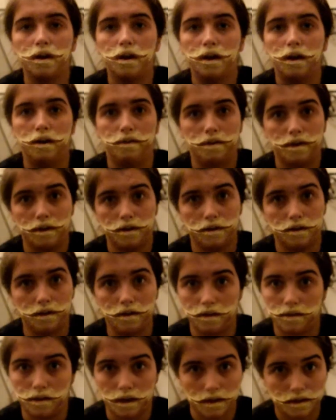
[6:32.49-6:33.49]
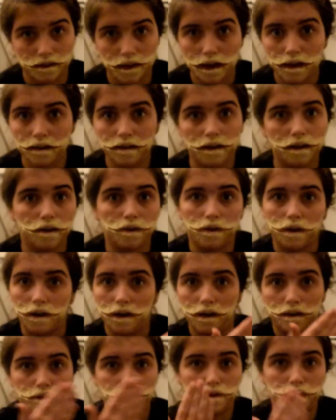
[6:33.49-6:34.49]
if it does that, then you can
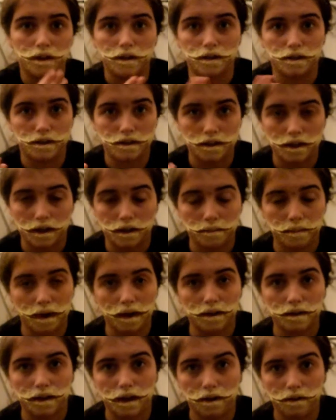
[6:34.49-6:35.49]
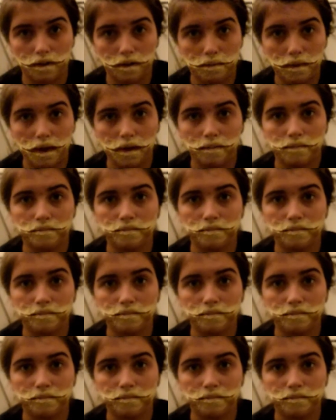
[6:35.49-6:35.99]
literally just stick it back down a bit.